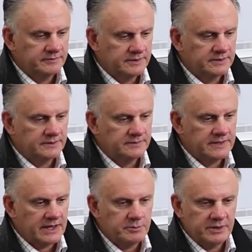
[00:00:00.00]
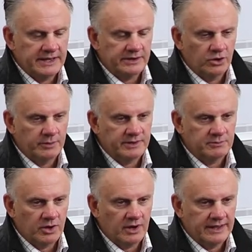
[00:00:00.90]
for the open economic
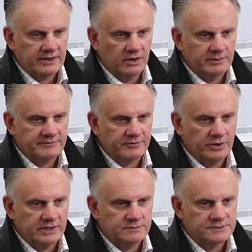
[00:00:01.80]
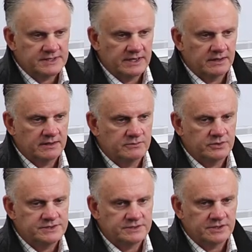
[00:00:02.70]
model, economic freedoms, and in
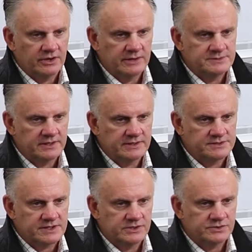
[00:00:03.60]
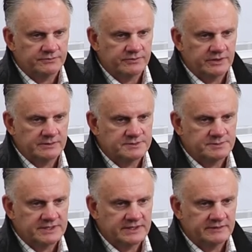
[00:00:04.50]
recent times, I think social freedoms,
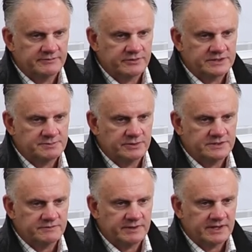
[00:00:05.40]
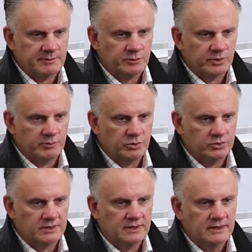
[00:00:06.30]
particularly free speech, have become more
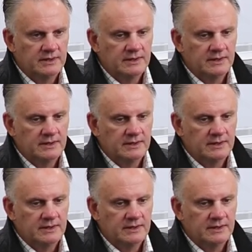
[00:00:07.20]
important.